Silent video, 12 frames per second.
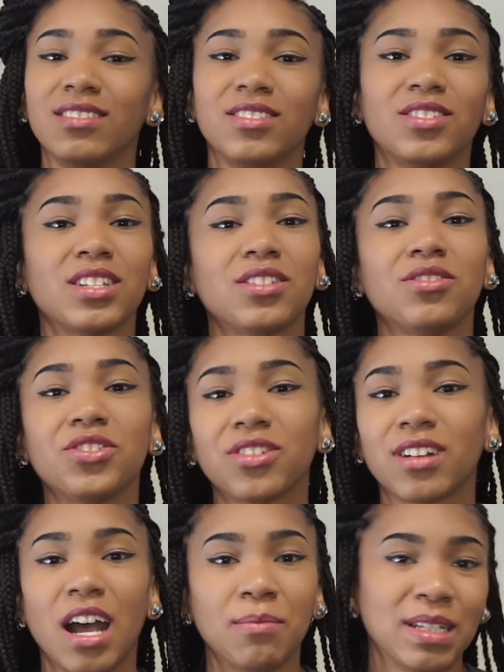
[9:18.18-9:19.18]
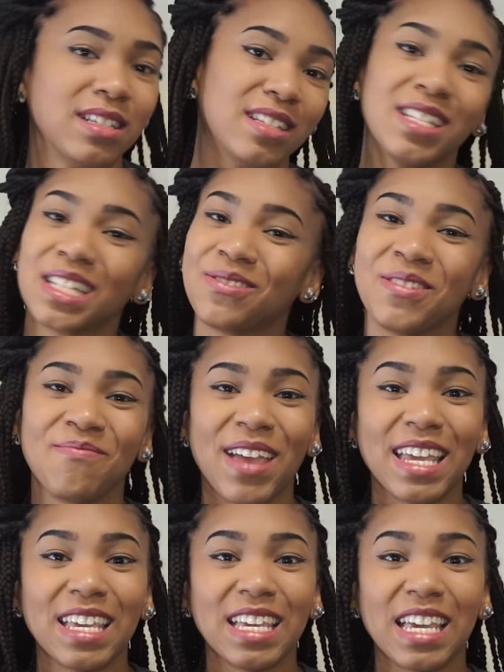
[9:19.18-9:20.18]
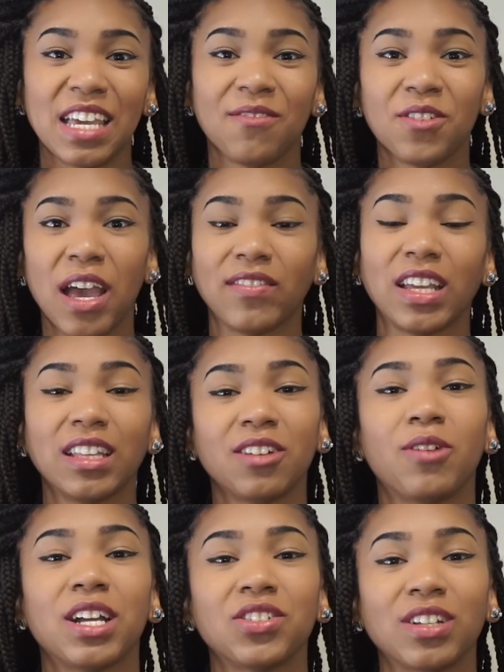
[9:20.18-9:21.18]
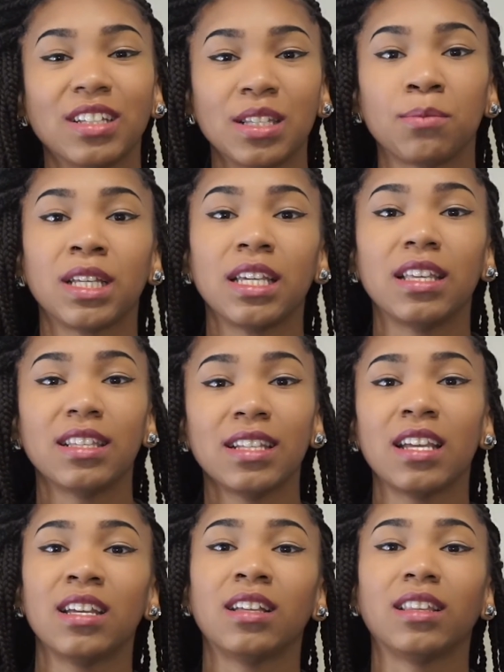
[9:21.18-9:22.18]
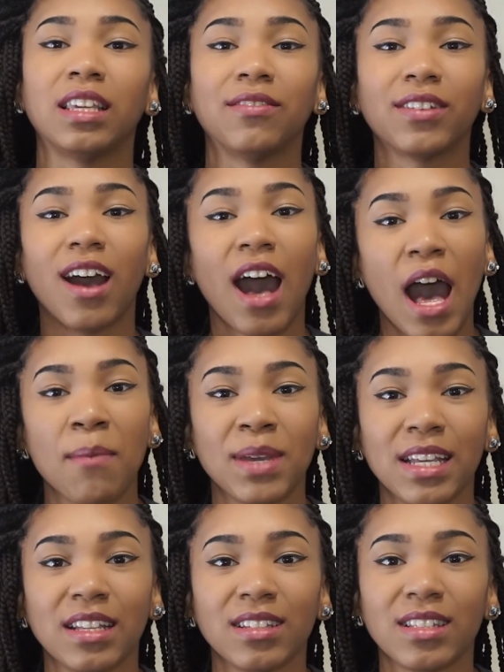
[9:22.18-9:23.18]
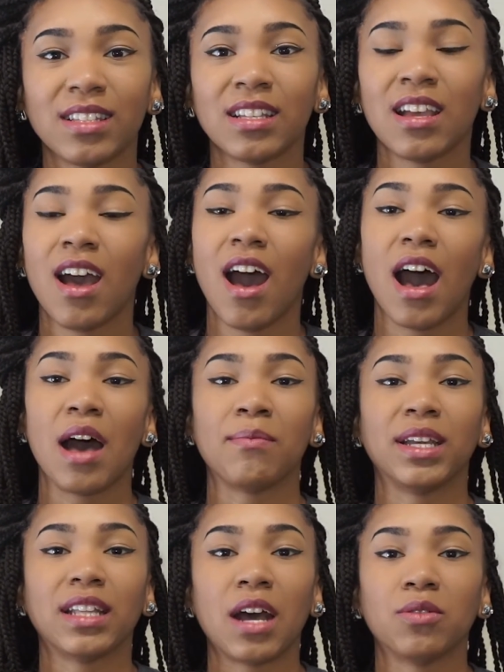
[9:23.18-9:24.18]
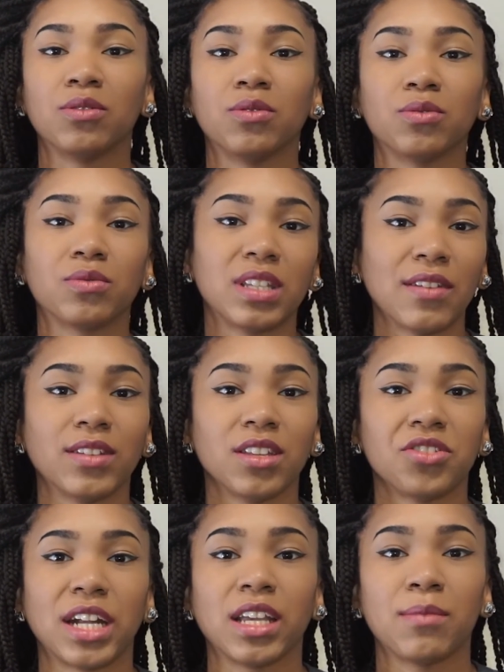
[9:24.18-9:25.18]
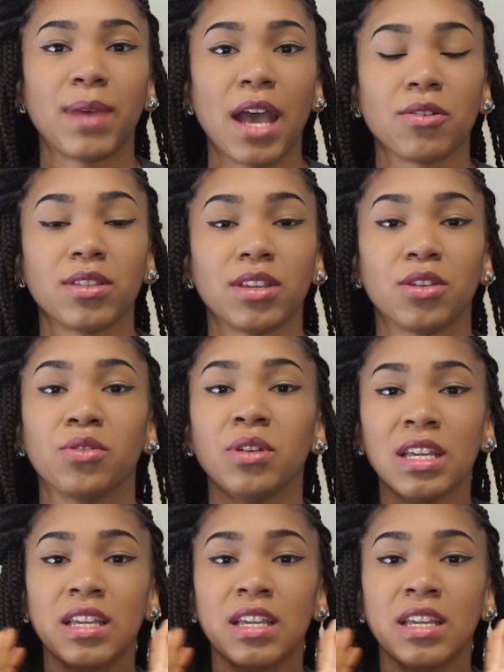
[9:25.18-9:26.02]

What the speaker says: Just use your common sense when making it. If you have any questions, please leave comments. And I will definitely try to get back with you.